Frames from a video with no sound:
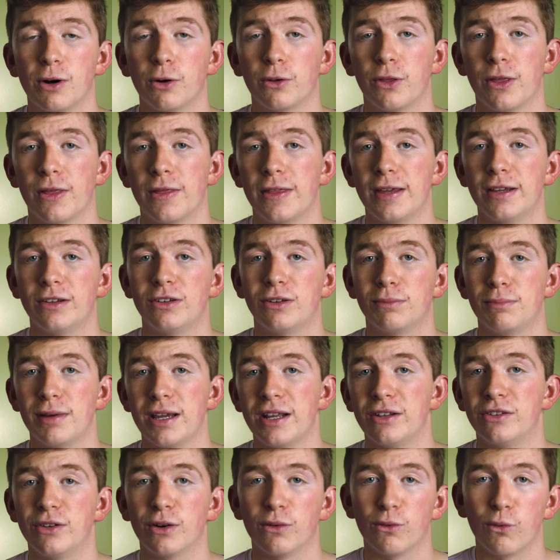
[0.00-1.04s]
both of these
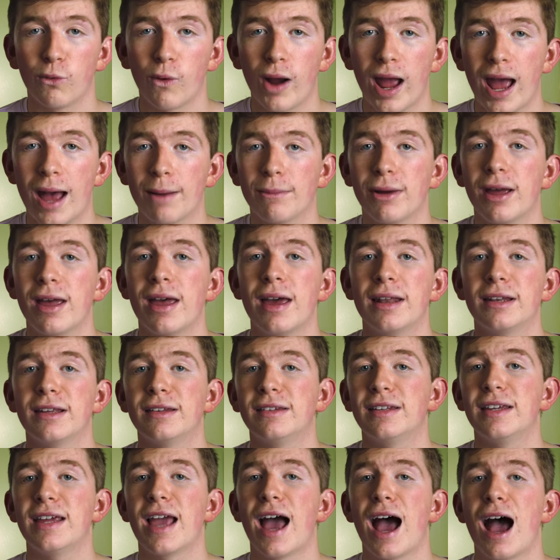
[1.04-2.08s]
speeds of RAM
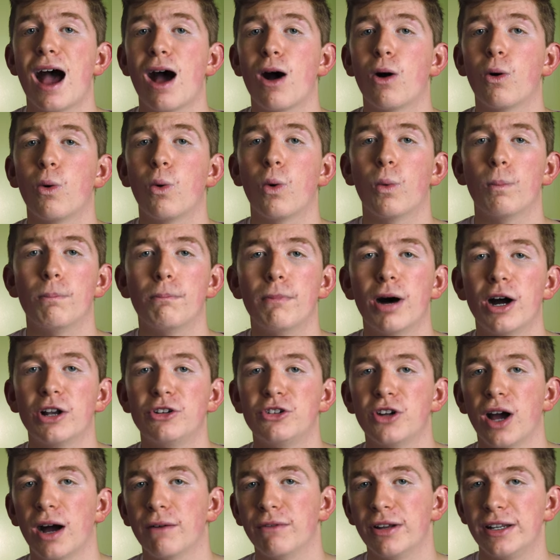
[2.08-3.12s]
to see how
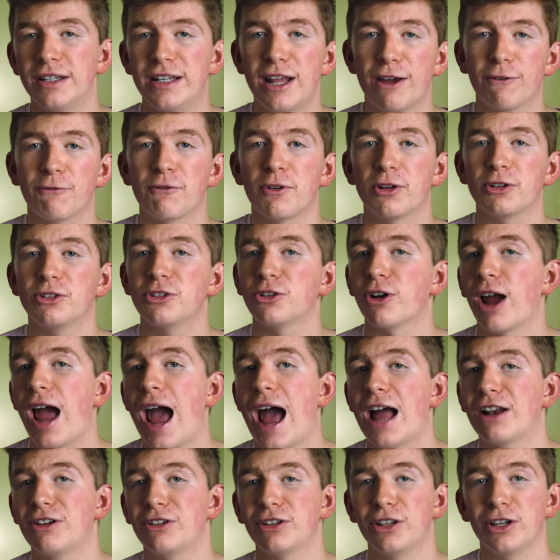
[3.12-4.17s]
much of a difference you're
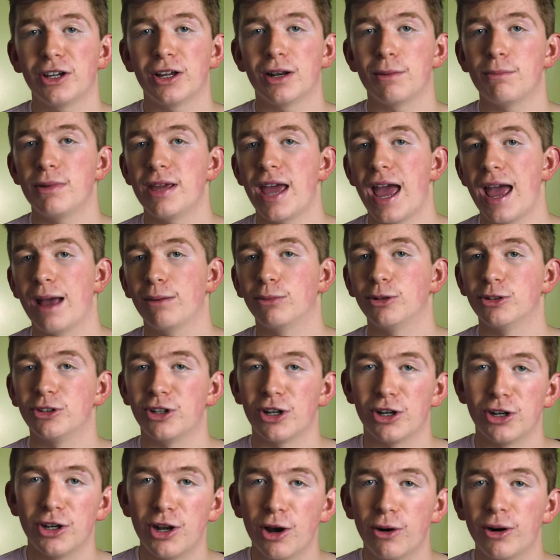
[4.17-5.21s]
actually going to be able
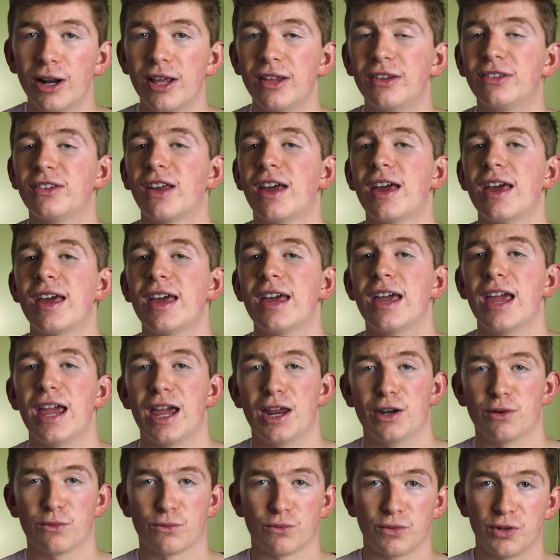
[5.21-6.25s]
to notice
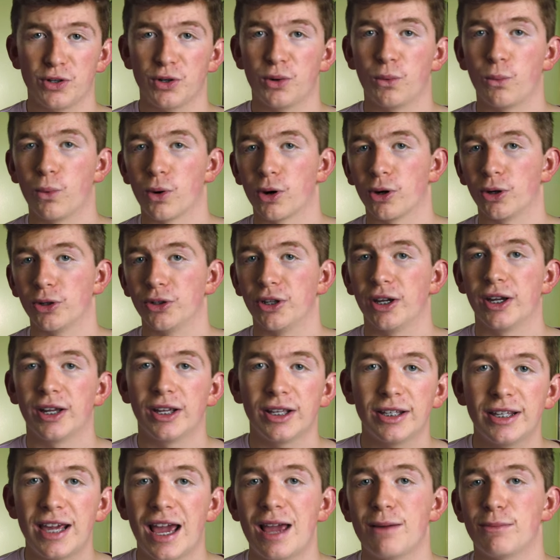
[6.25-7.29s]
in real world
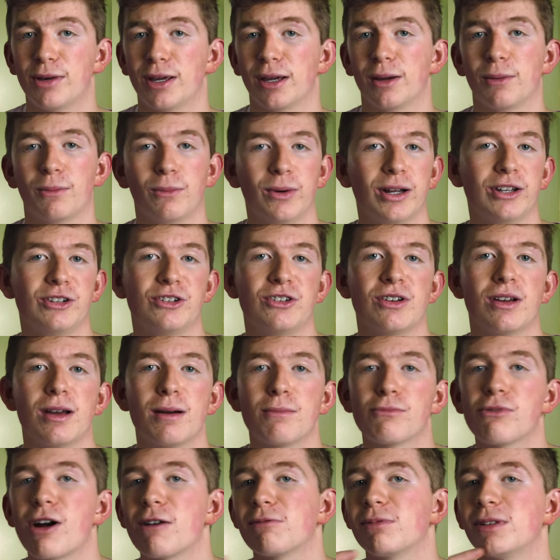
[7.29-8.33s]
gaming, which
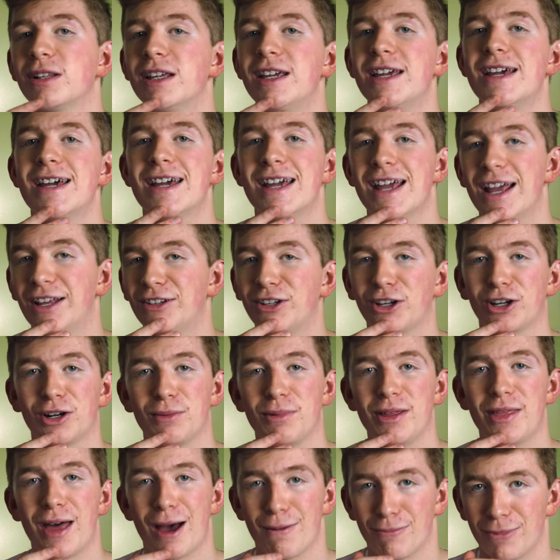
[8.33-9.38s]
probably isn't going
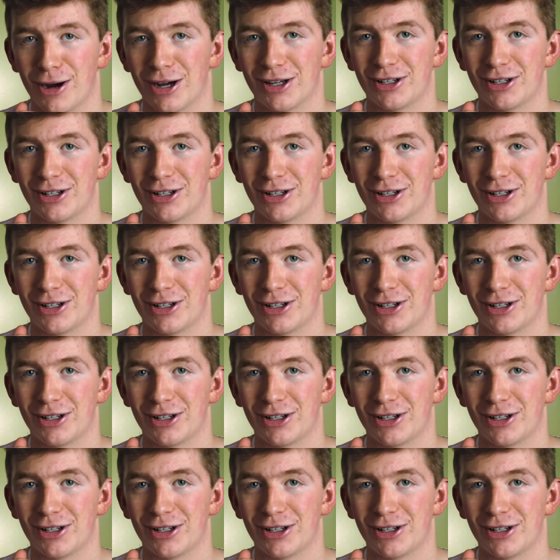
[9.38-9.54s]
to be that